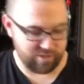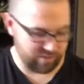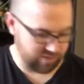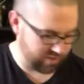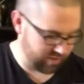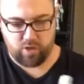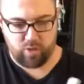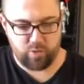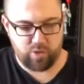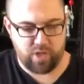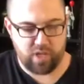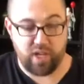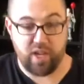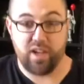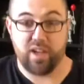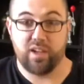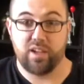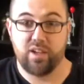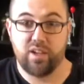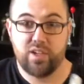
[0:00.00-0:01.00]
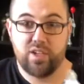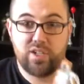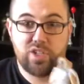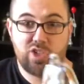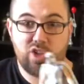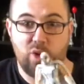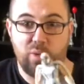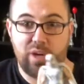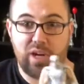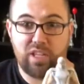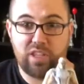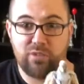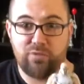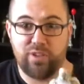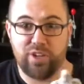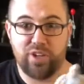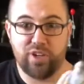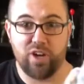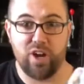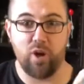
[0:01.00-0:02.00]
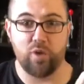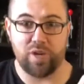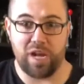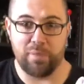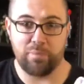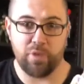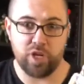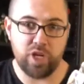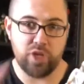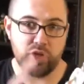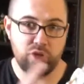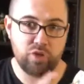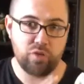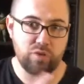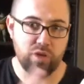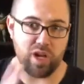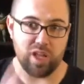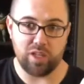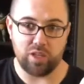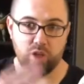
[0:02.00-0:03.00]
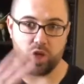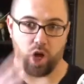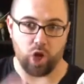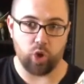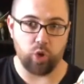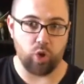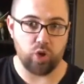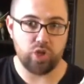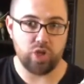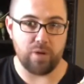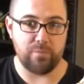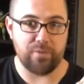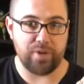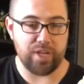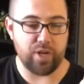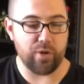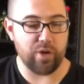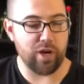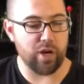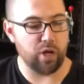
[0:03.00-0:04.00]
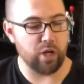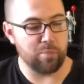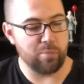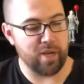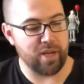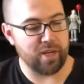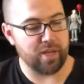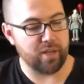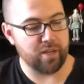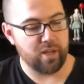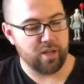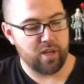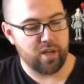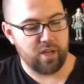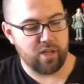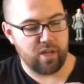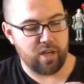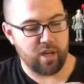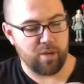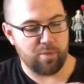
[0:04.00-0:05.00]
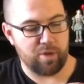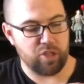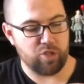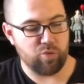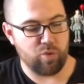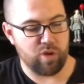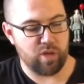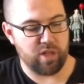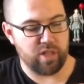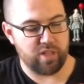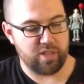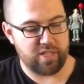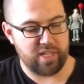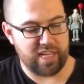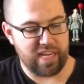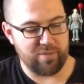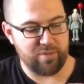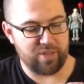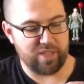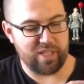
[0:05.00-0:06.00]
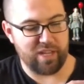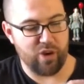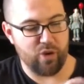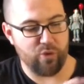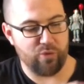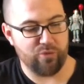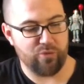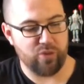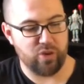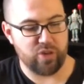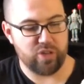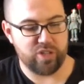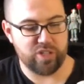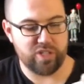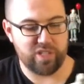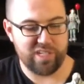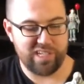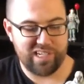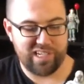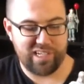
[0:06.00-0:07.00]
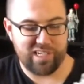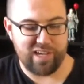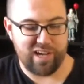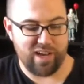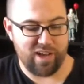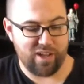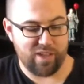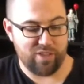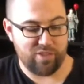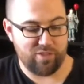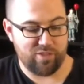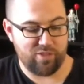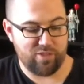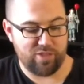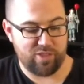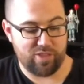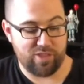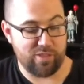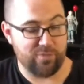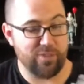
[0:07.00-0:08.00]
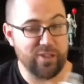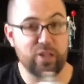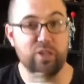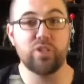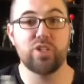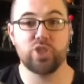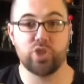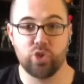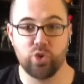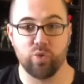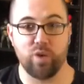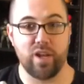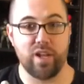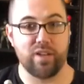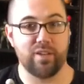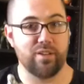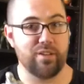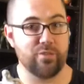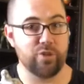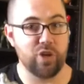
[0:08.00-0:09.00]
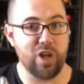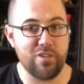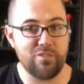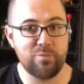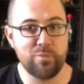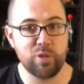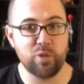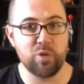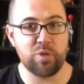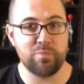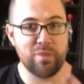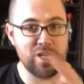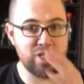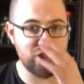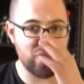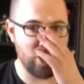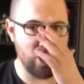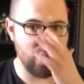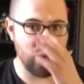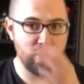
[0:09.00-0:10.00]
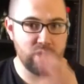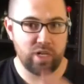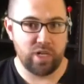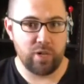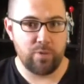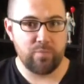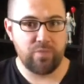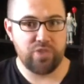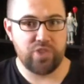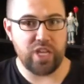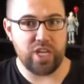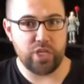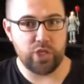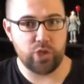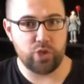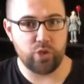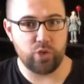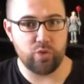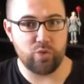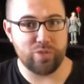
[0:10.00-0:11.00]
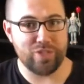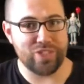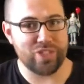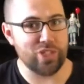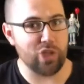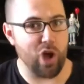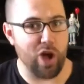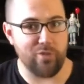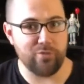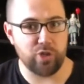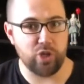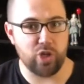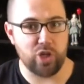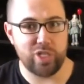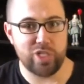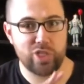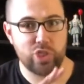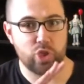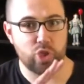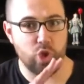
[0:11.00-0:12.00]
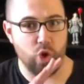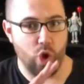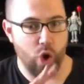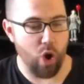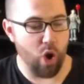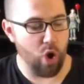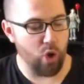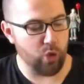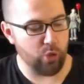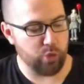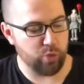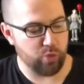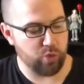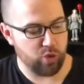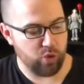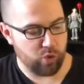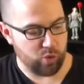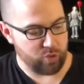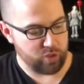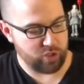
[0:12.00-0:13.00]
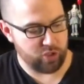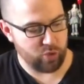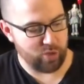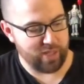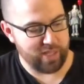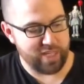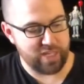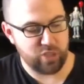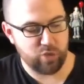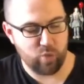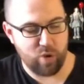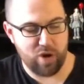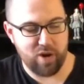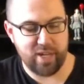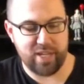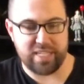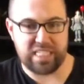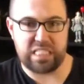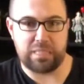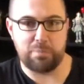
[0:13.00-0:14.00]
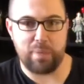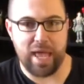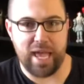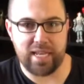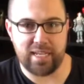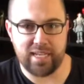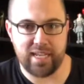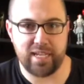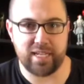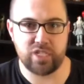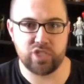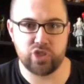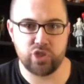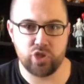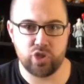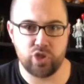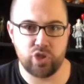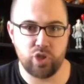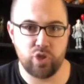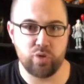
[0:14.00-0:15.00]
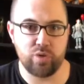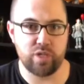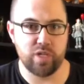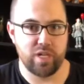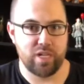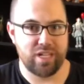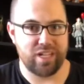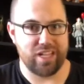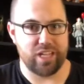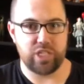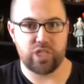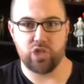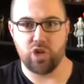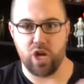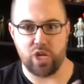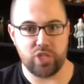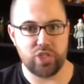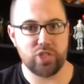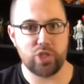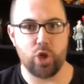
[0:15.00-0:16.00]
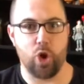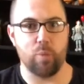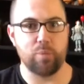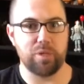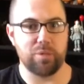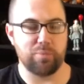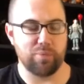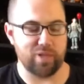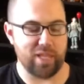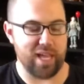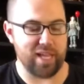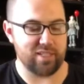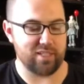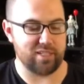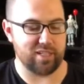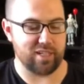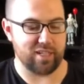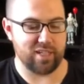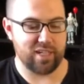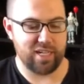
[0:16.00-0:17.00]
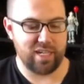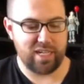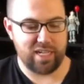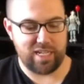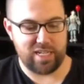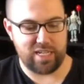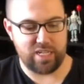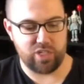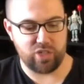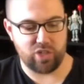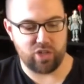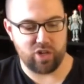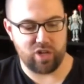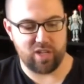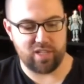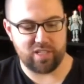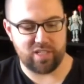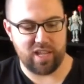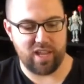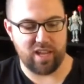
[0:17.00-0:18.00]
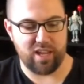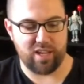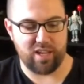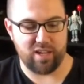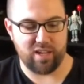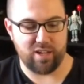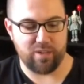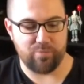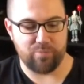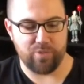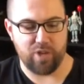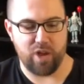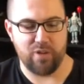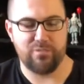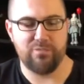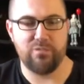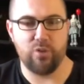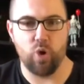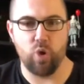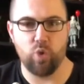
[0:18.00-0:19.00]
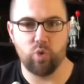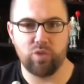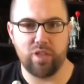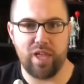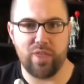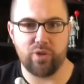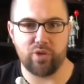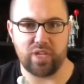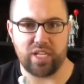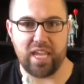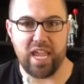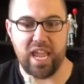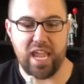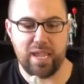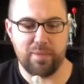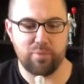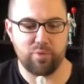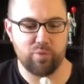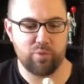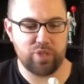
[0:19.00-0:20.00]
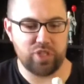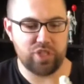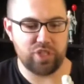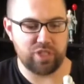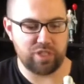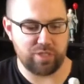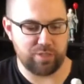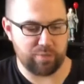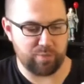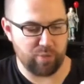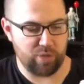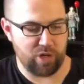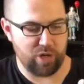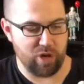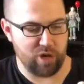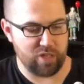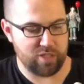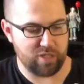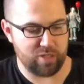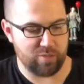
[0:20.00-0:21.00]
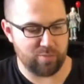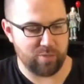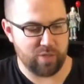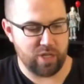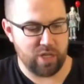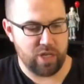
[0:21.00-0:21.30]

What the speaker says: Okay, so we got the figure out. I'm gonna do a closer up video here in a minute, but I just wanna take everything out first. The figure is great. If you're not familiar with Mezco, they do soft goods all through. So like he's wearing a spandex suit. It's not sculpted plastic. He's got a faux leather cape, which is pretty awesome.